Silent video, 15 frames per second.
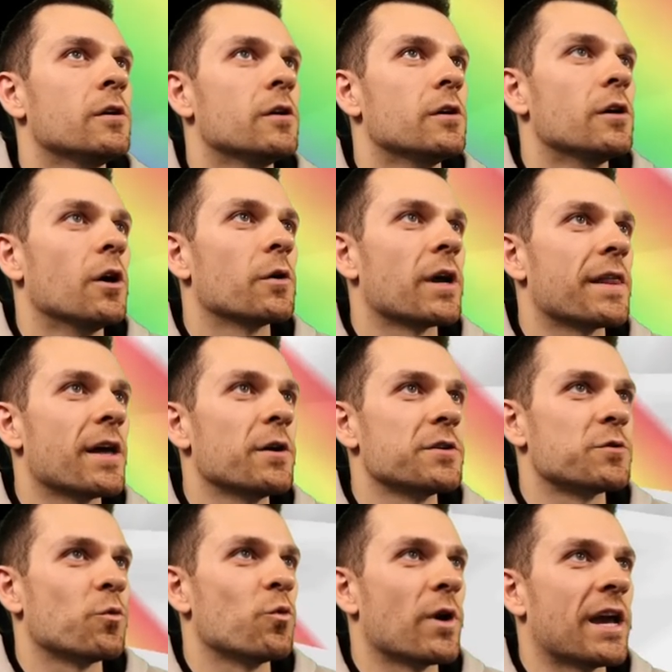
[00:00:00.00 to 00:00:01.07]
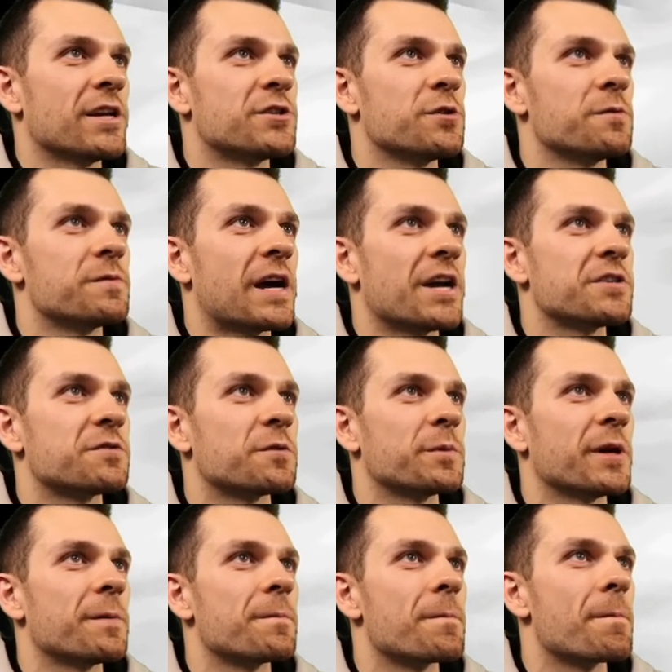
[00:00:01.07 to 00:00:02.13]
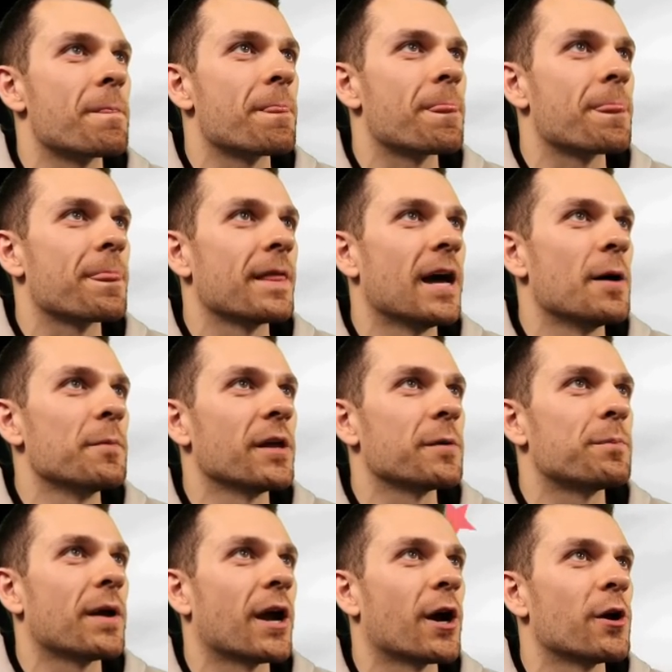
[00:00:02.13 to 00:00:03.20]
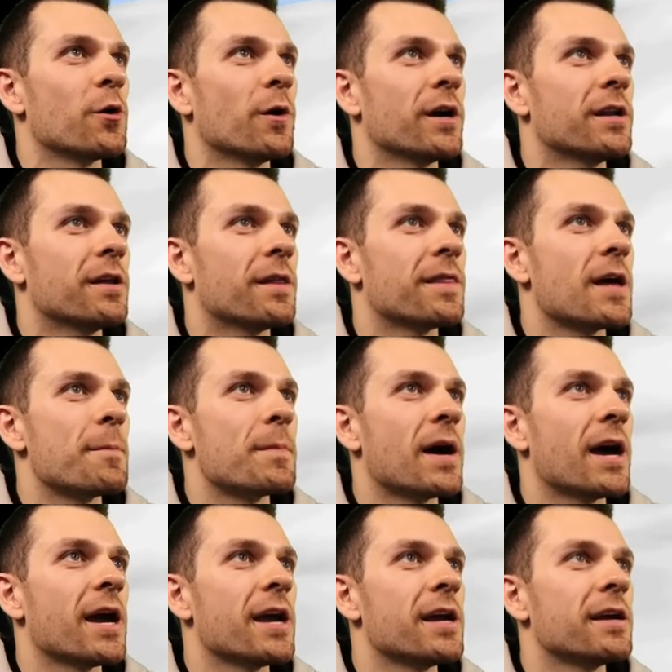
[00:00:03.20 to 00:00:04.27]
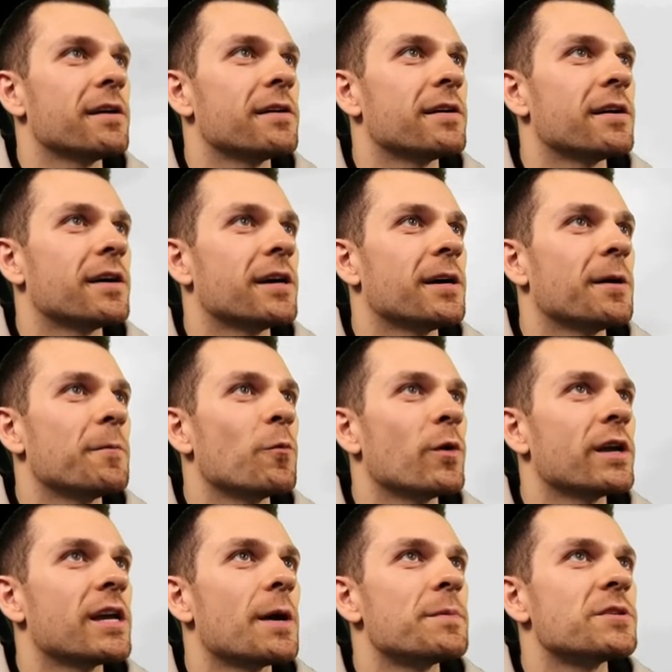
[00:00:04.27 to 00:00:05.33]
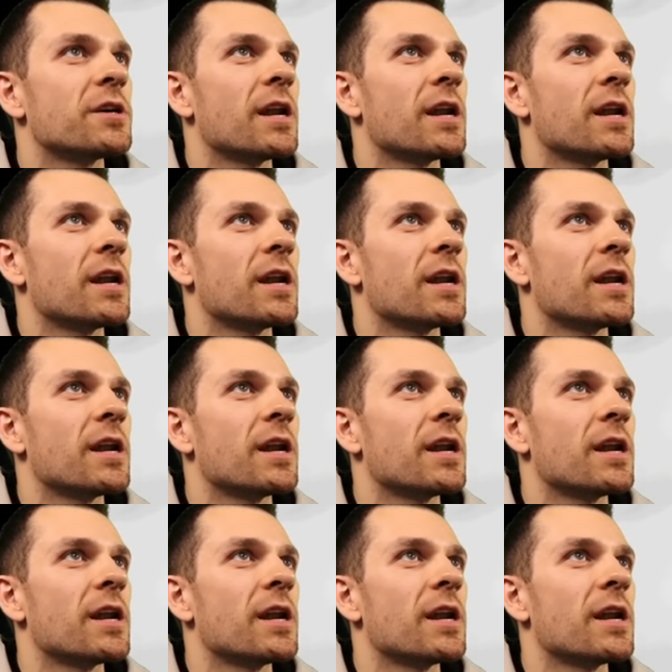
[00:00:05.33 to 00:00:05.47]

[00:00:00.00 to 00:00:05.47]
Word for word: Okay, that was way too fast for me. I'm like paranoid that my uh, wing cap is gonna